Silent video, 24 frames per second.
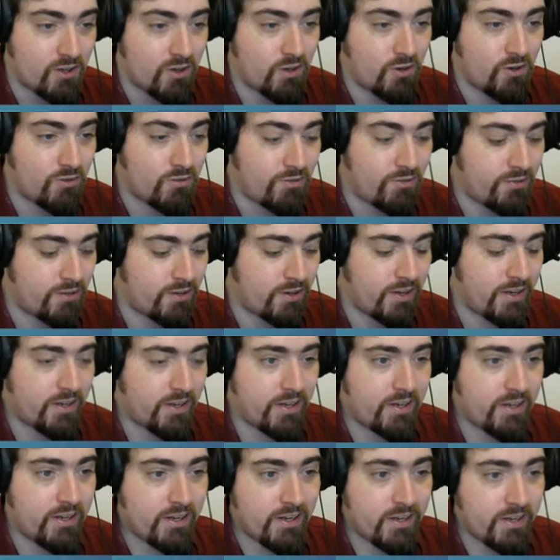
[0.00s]
of
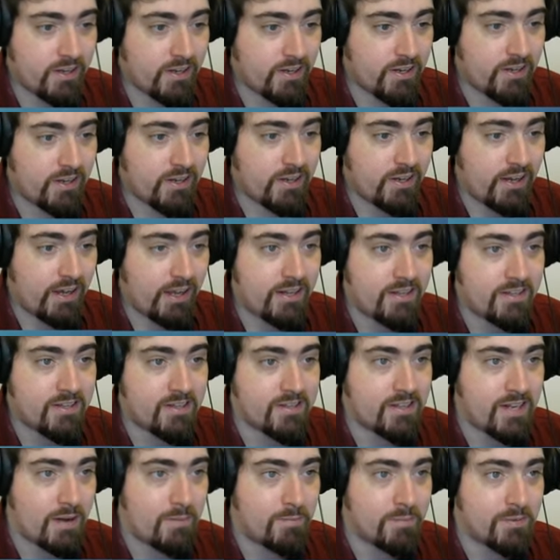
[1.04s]

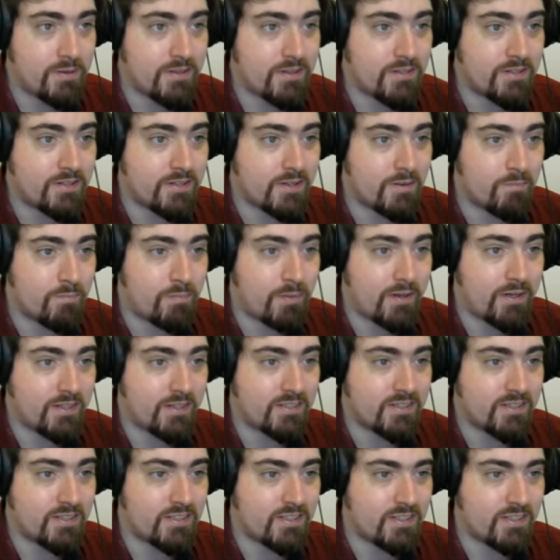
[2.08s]
interceptors,
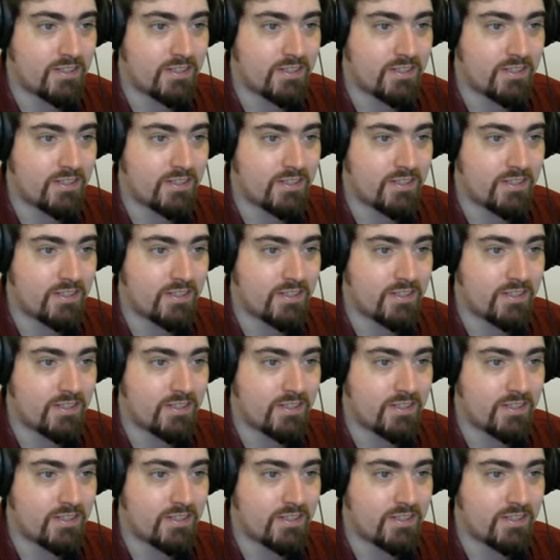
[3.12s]
but